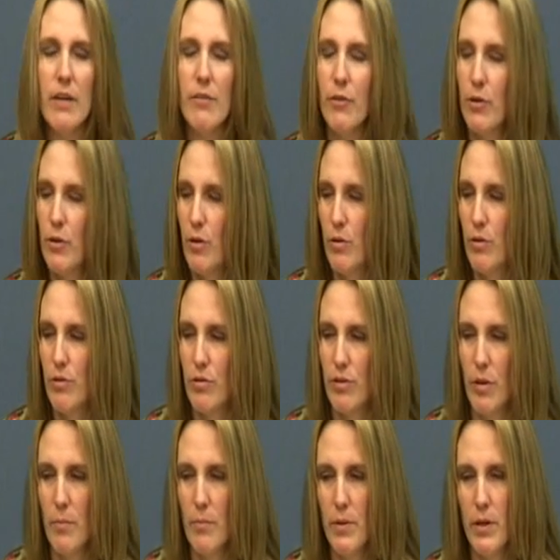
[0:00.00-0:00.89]
If you
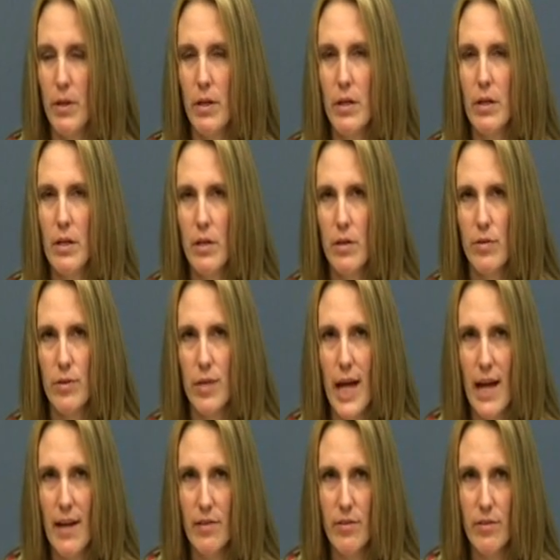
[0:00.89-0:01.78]
notice somebody
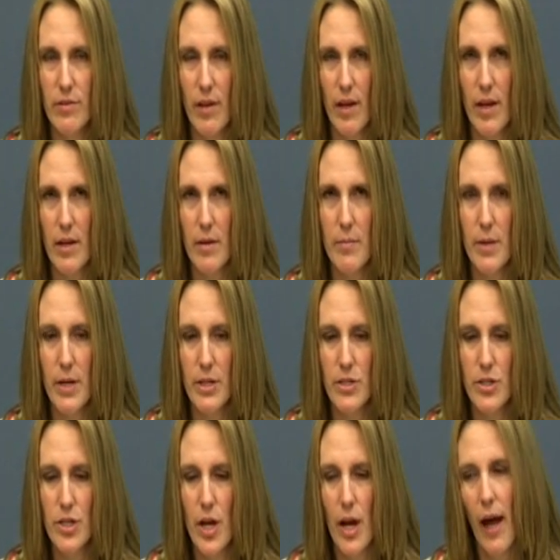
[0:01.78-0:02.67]
is not saying
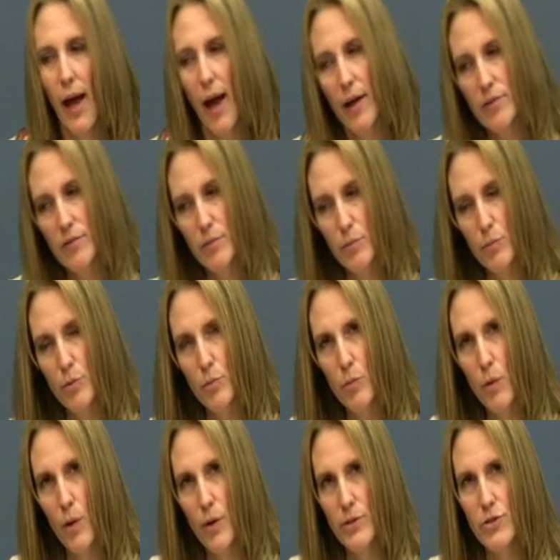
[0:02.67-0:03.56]
much, ask them
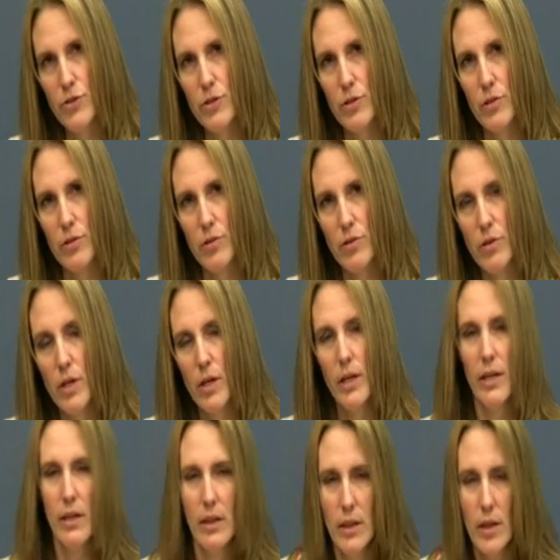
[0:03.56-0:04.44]
some questions.
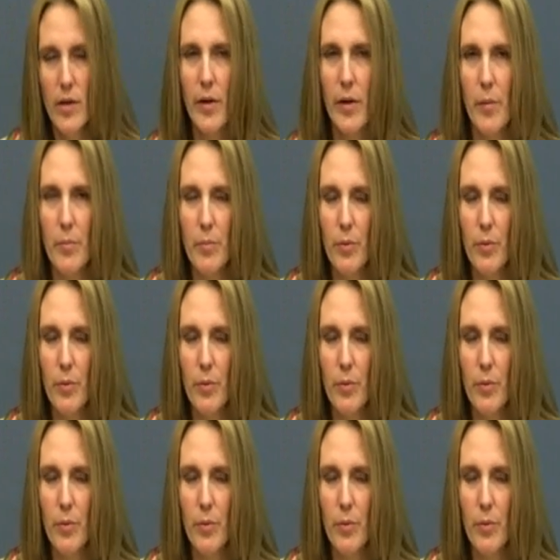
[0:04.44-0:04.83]
Get their